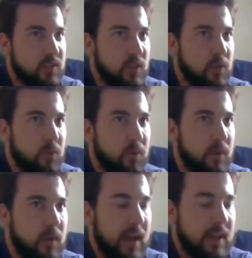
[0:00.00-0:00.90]
So
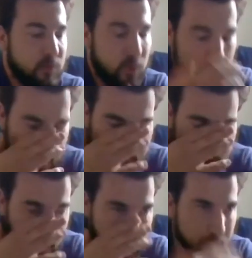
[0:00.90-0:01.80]
as we're
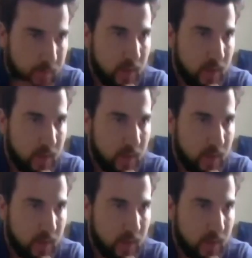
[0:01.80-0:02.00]
wrapping up,